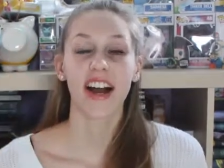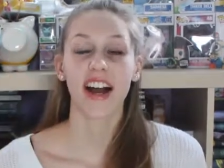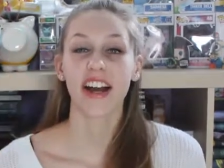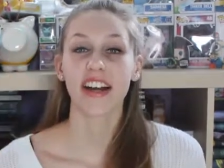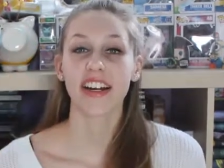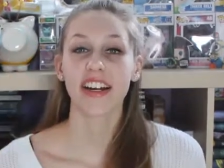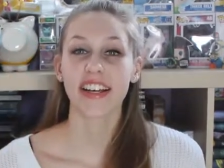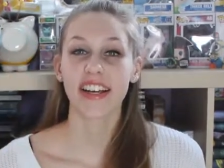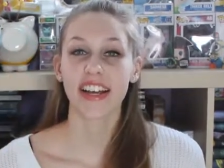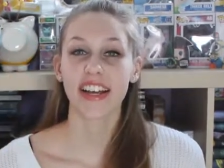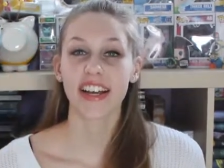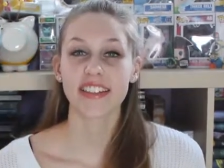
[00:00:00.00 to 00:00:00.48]

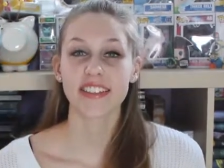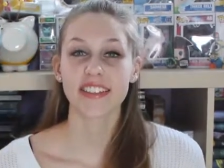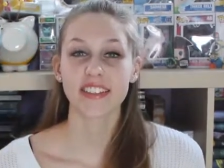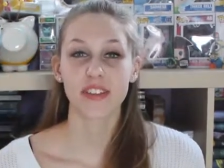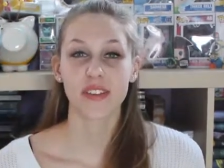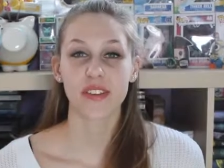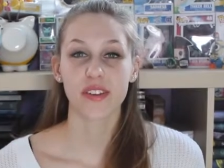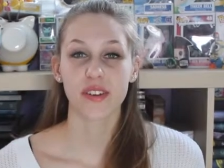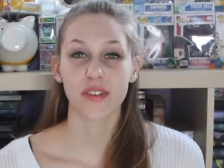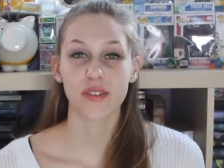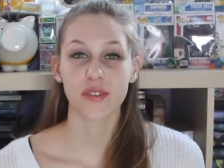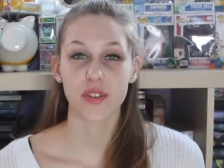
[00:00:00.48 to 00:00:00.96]
Alright guys, so
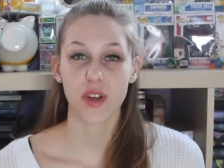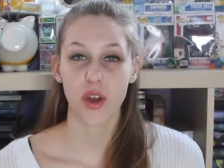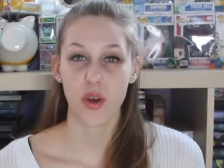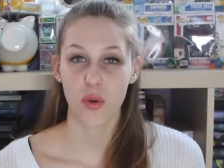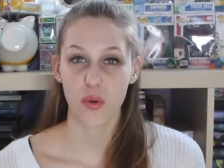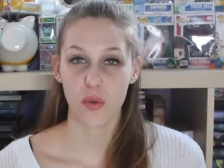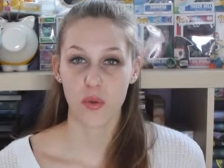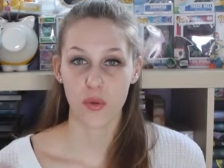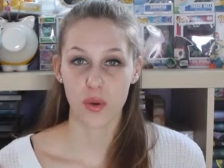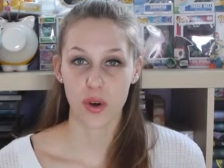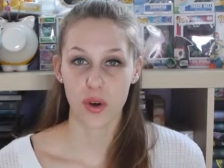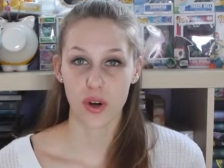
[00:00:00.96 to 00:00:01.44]
those
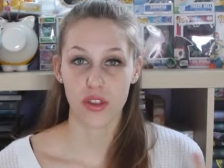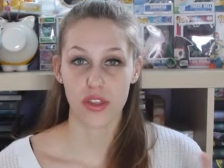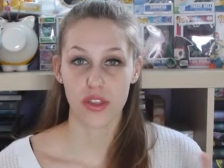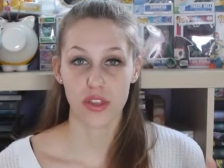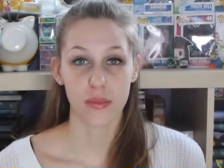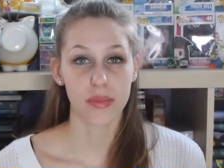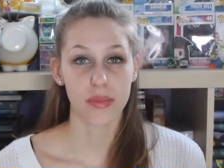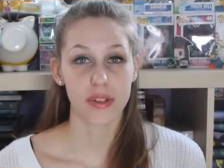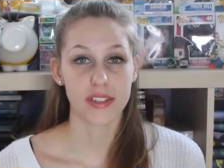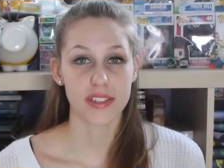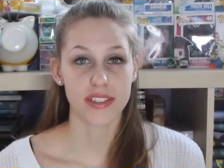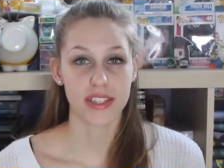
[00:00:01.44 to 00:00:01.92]
were the
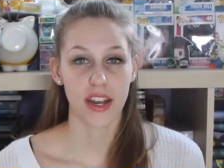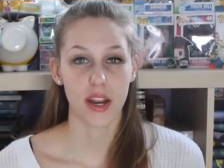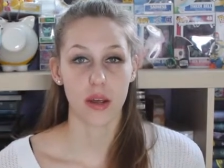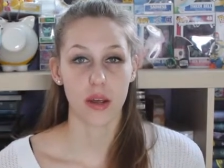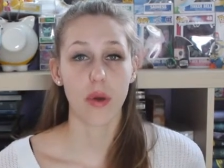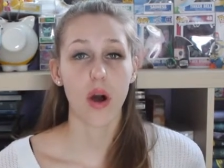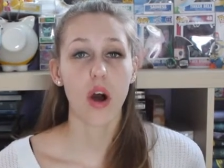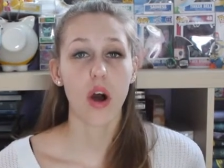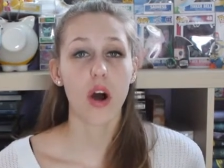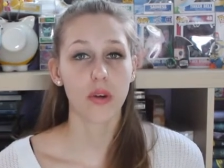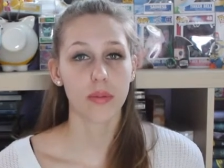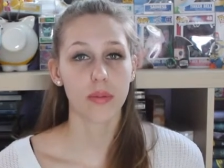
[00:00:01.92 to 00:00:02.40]
books that I'm
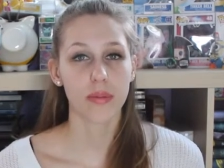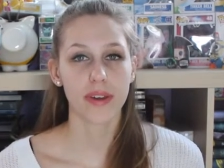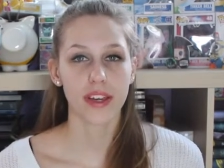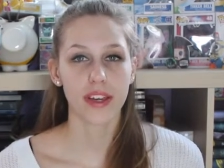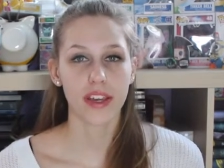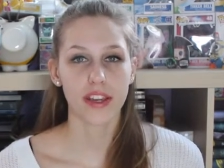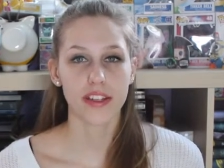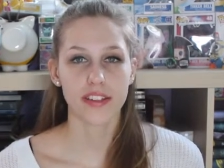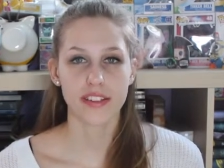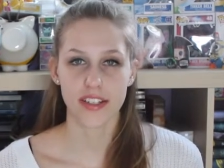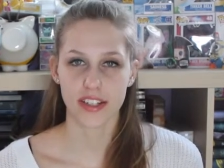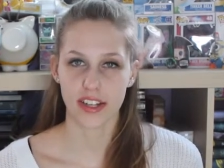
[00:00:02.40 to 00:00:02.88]

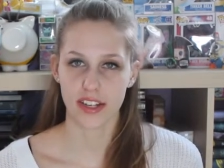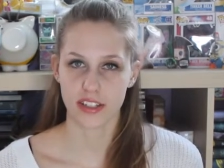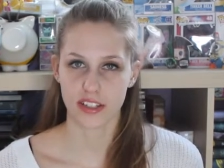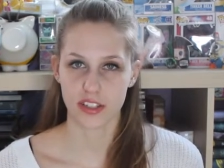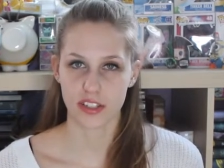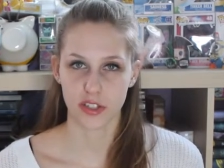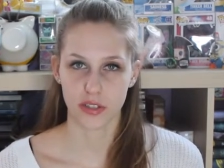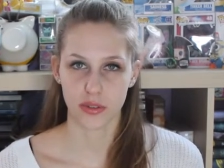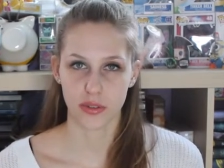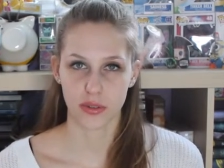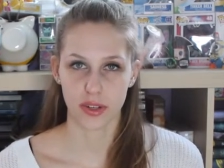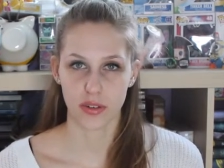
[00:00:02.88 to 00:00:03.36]
hoping to get
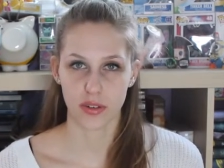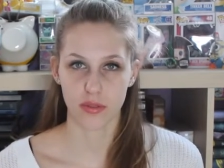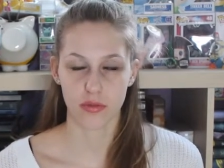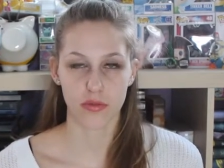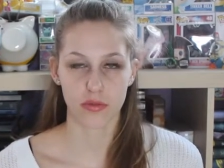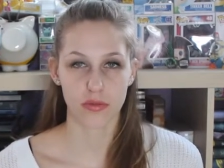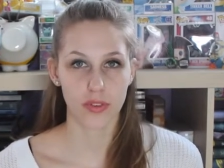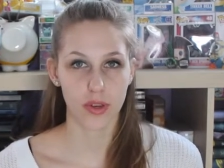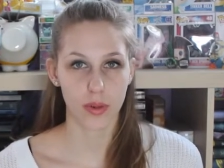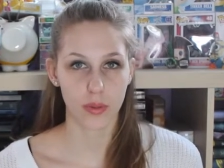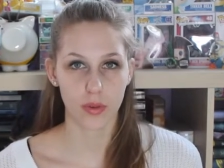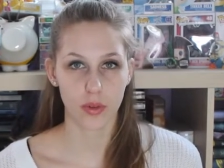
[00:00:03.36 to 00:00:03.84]
to in
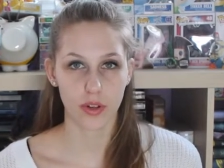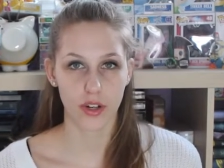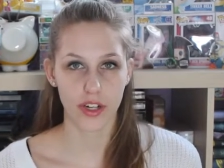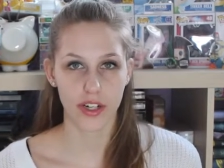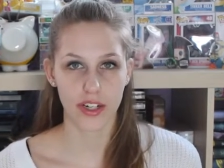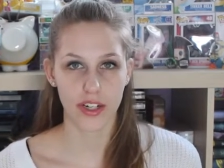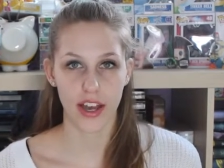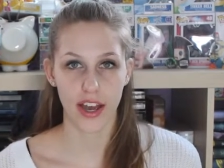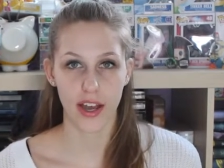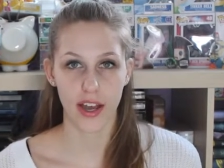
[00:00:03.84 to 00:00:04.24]
February.